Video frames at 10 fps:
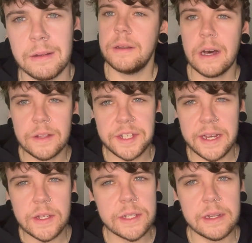Now the
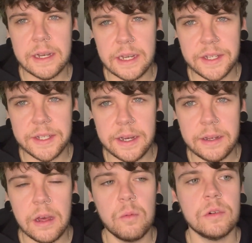taste, like I
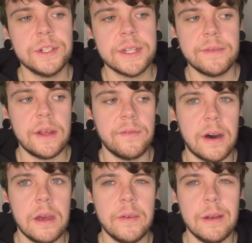said, at
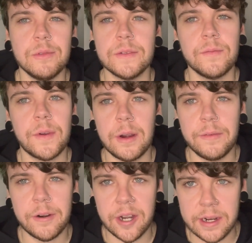175, it was very,
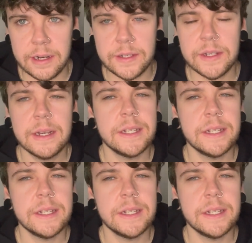very nice.